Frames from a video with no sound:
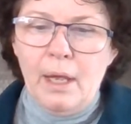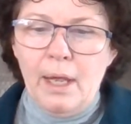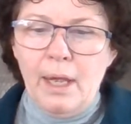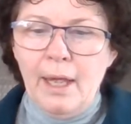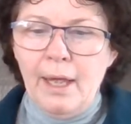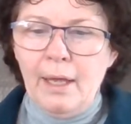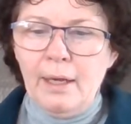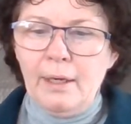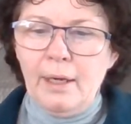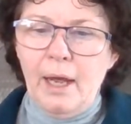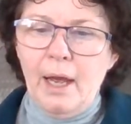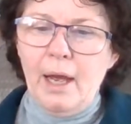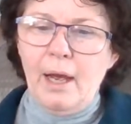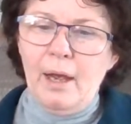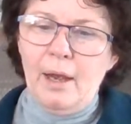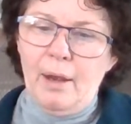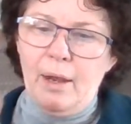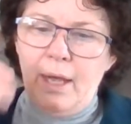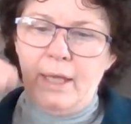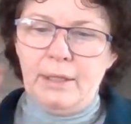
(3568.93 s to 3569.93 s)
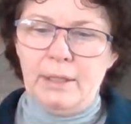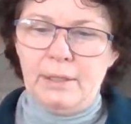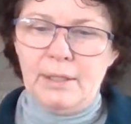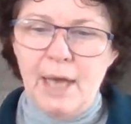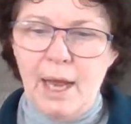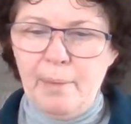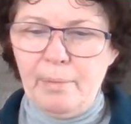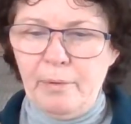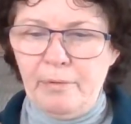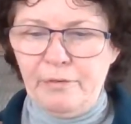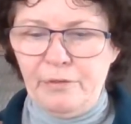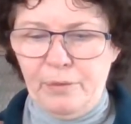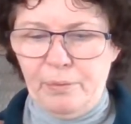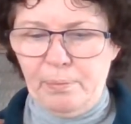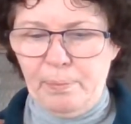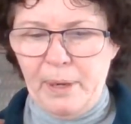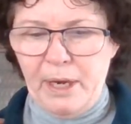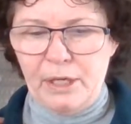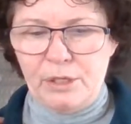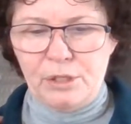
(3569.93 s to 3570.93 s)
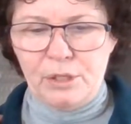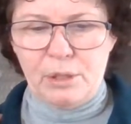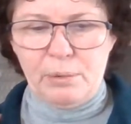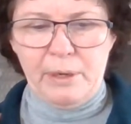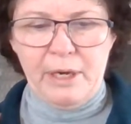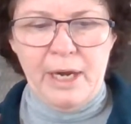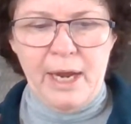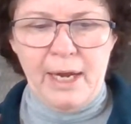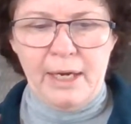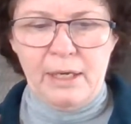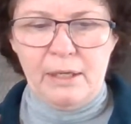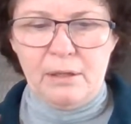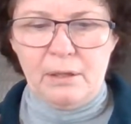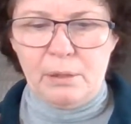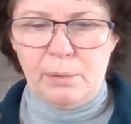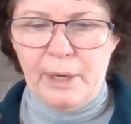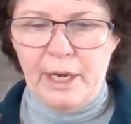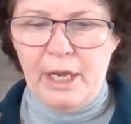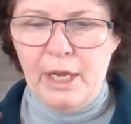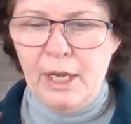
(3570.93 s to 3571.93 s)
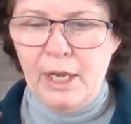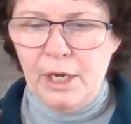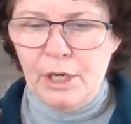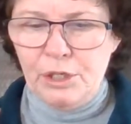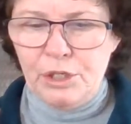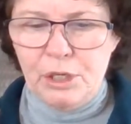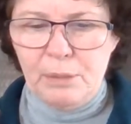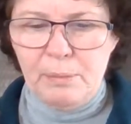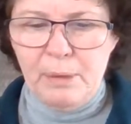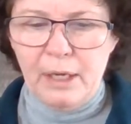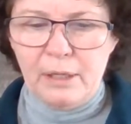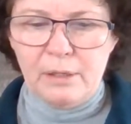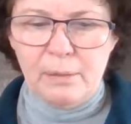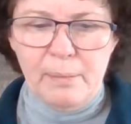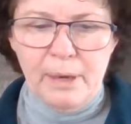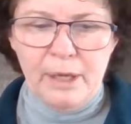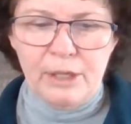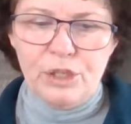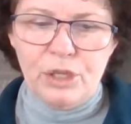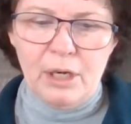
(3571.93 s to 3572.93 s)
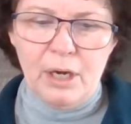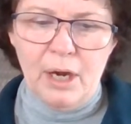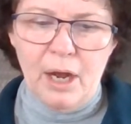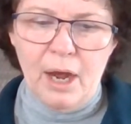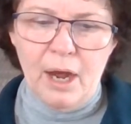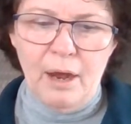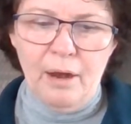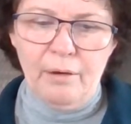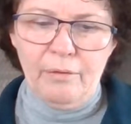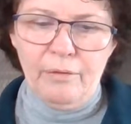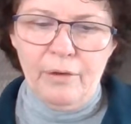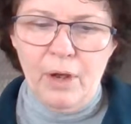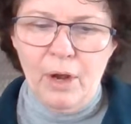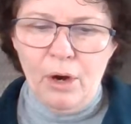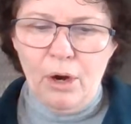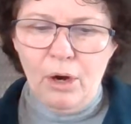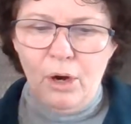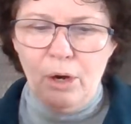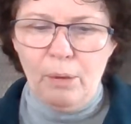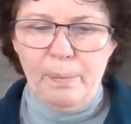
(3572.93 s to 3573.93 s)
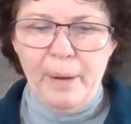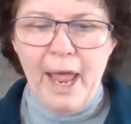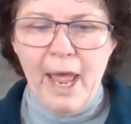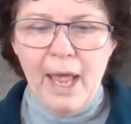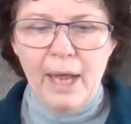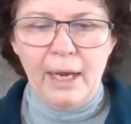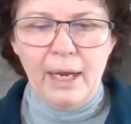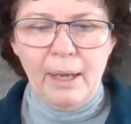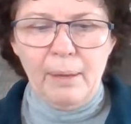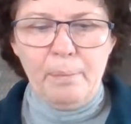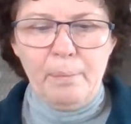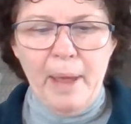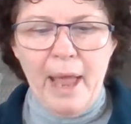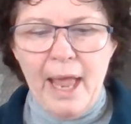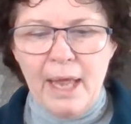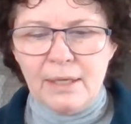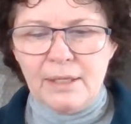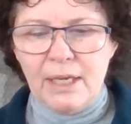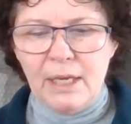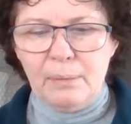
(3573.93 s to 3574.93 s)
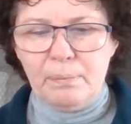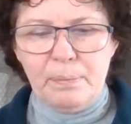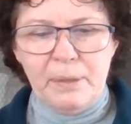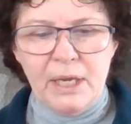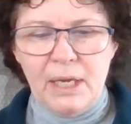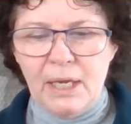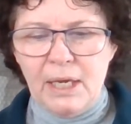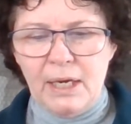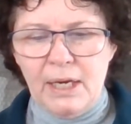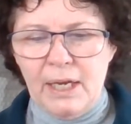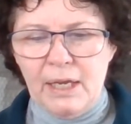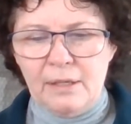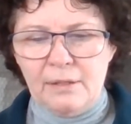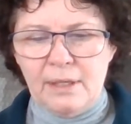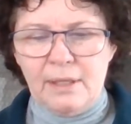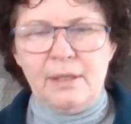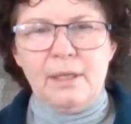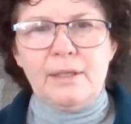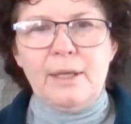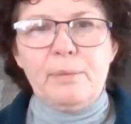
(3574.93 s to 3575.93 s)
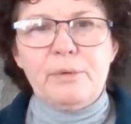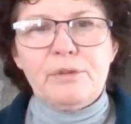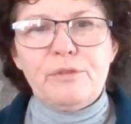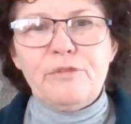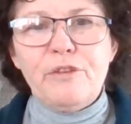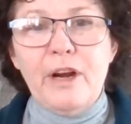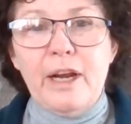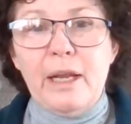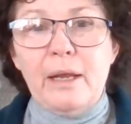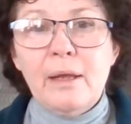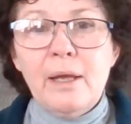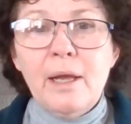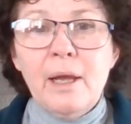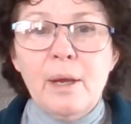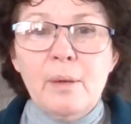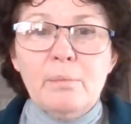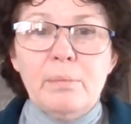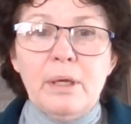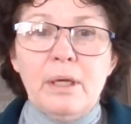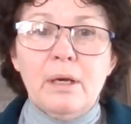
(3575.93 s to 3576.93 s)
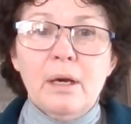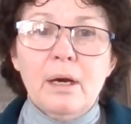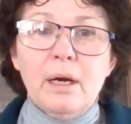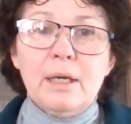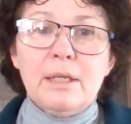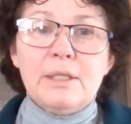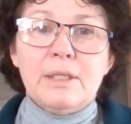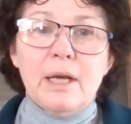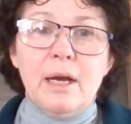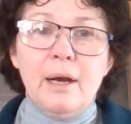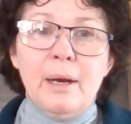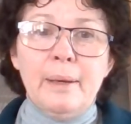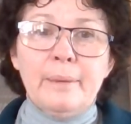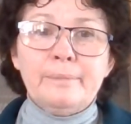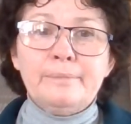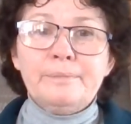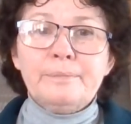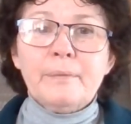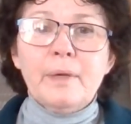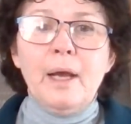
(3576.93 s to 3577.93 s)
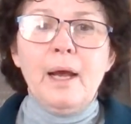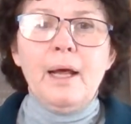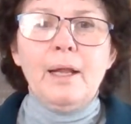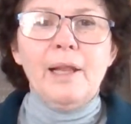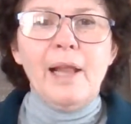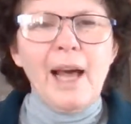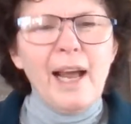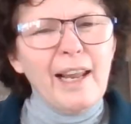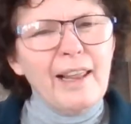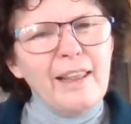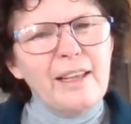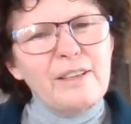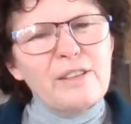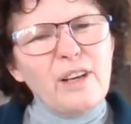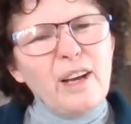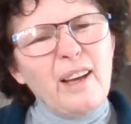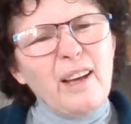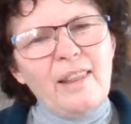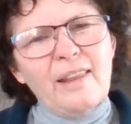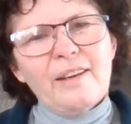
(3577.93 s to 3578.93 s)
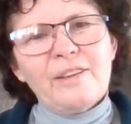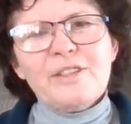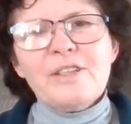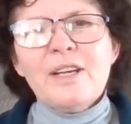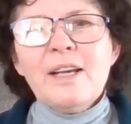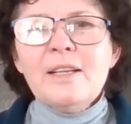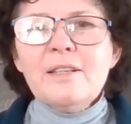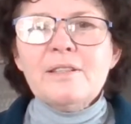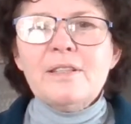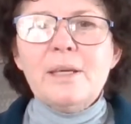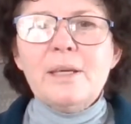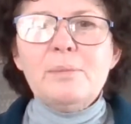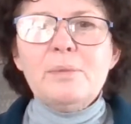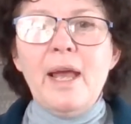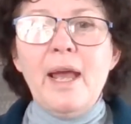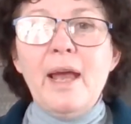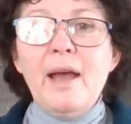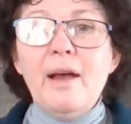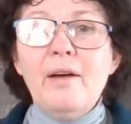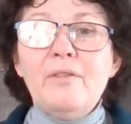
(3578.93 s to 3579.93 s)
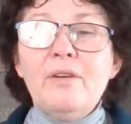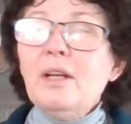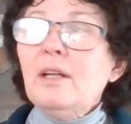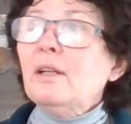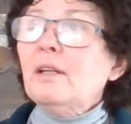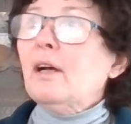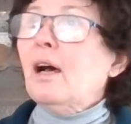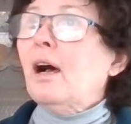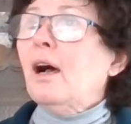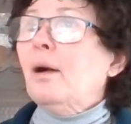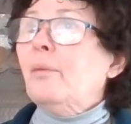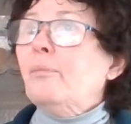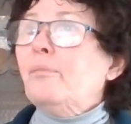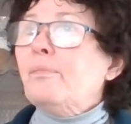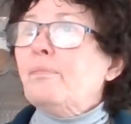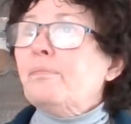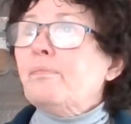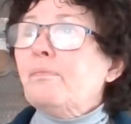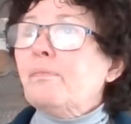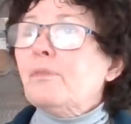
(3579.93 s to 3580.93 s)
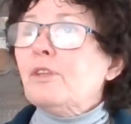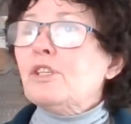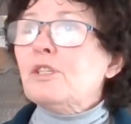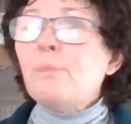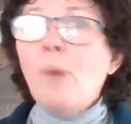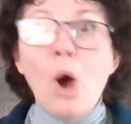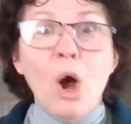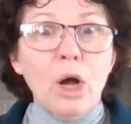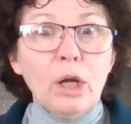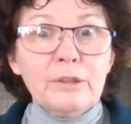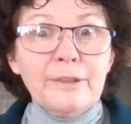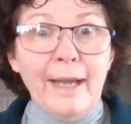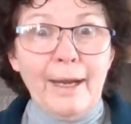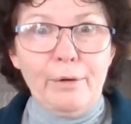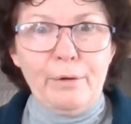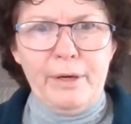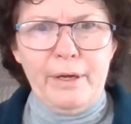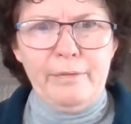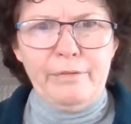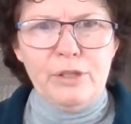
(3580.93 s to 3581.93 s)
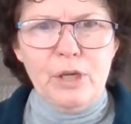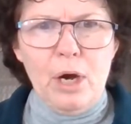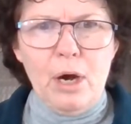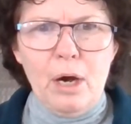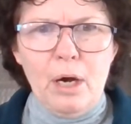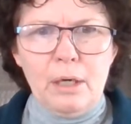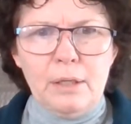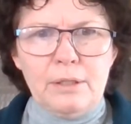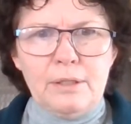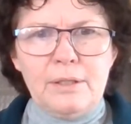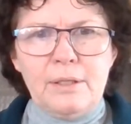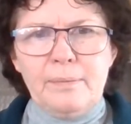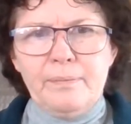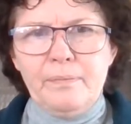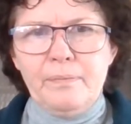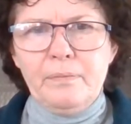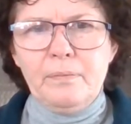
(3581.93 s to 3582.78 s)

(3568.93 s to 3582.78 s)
And at the top of page 393, she makes a mention of her panting Pekingese. I thought that was funny because a lot of these authors seem to have small decorative dogs,